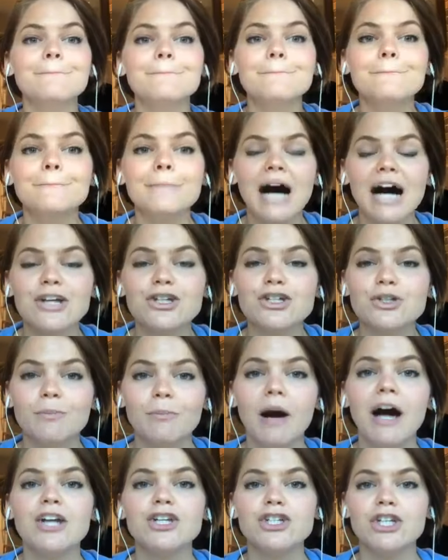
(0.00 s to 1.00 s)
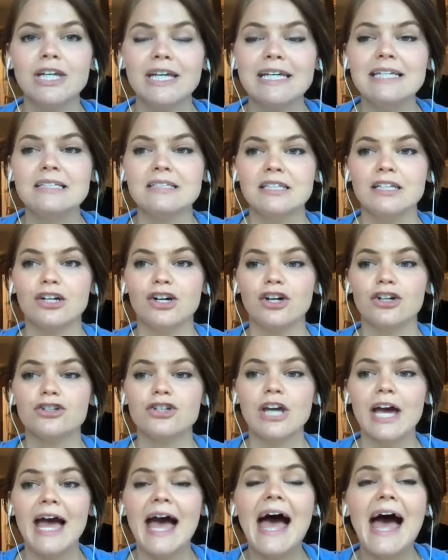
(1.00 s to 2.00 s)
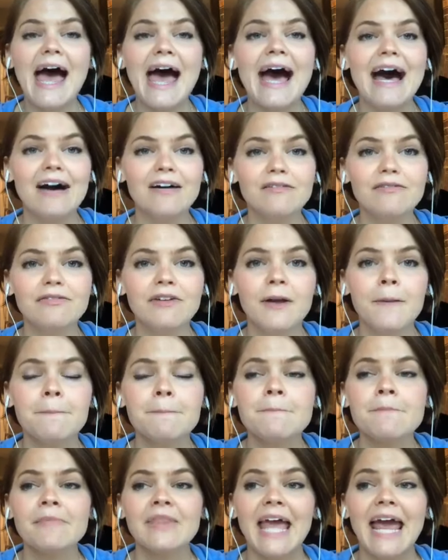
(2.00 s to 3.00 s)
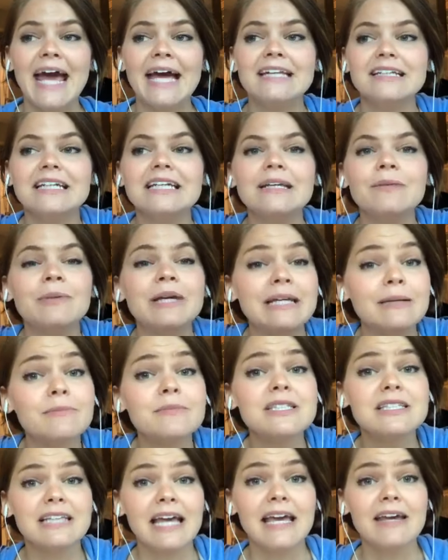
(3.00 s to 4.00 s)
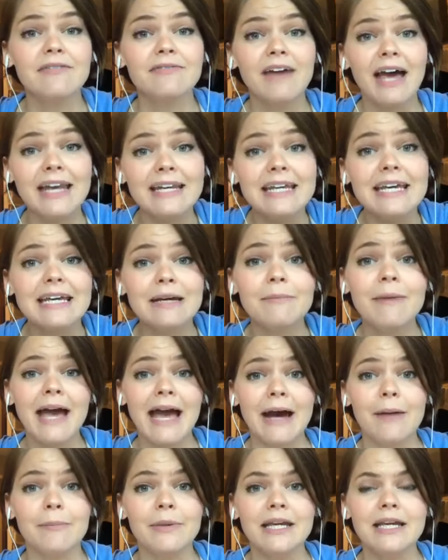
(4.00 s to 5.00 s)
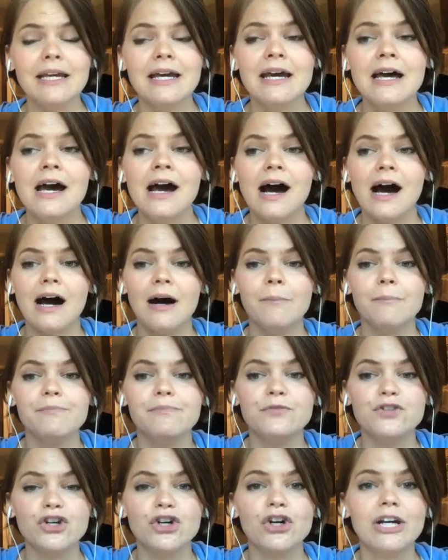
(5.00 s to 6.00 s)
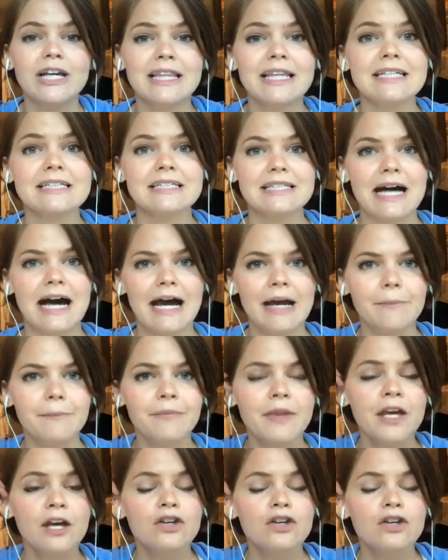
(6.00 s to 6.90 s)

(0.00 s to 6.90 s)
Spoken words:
much, much easier to have and keep him safe and him happy during this time.